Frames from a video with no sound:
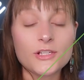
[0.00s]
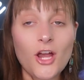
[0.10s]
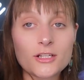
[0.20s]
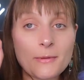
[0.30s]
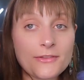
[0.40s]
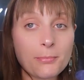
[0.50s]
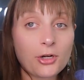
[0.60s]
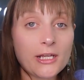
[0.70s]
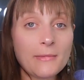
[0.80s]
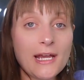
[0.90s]
we talked about the
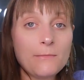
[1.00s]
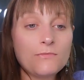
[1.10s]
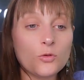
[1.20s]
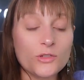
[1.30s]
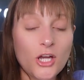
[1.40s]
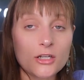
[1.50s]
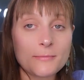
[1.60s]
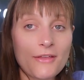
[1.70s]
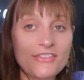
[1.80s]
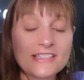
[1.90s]
premium, we talked
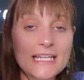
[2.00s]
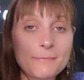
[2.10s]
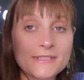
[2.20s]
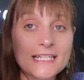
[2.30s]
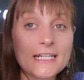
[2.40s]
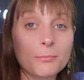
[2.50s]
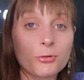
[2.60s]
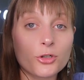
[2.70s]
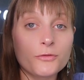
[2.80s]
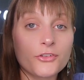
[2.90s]
about the steps to get
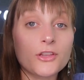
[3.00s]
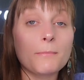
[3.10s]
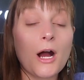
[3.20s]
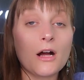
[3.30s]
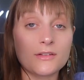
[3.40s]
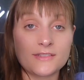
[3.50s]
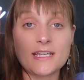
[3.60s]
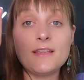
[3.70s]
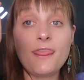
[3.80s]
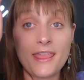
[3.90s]
approved for the
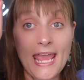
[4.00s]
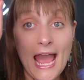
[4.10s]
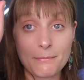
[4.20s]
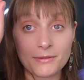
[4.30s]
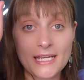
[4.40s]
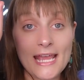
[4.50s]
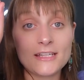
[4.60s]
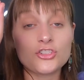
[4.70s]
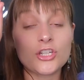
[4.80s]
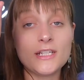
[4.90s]
policy, the
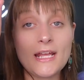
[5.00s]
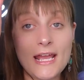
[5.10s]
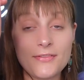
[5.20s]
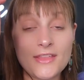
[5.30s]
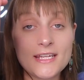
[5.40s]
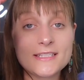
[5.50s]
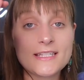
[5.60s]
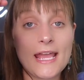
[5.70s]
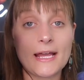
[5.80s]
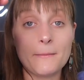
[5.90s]
application, and the
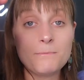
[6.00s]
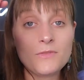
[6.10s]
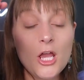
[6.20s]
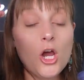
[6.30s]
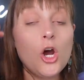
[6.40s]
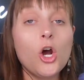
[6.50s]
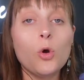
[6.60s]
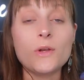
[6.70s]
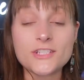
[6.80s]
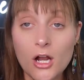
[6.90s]
exam.
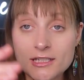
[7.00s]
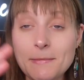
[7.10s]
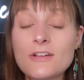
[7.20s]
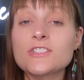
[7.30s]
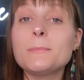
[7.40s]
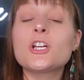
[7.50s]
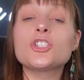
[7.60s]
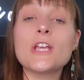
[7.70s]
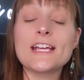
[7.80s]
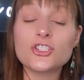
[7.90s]
We talked about some
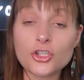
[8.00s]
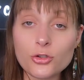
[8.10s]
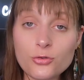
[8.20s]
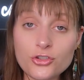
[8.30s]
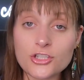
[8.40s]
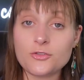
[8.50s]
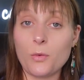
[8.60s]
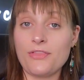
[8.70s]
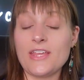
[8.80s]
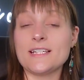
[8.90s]
exclusions
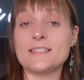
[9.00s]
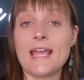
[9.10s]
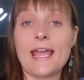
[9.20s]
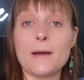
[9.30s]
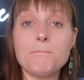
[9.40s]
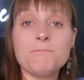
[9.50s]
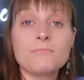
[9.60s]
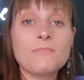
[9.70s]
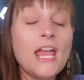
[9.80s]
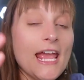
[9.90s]
with the exam.
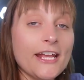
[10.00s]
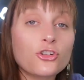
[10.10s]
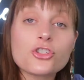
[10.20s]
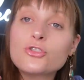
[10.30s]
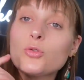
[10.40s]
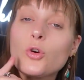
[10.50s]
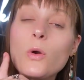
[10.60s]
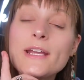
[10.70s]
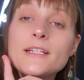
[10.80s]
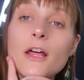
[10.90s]
Here's just real
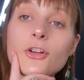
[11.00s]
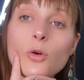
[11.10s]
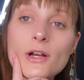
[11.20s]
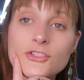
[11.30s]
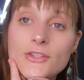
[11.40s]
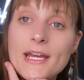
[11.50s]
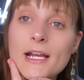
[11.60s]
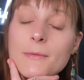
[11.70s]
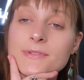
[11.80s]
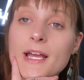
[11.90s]
quick another question that
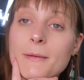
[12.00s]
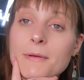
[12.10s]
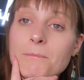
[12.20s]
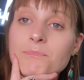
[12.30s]
comes up.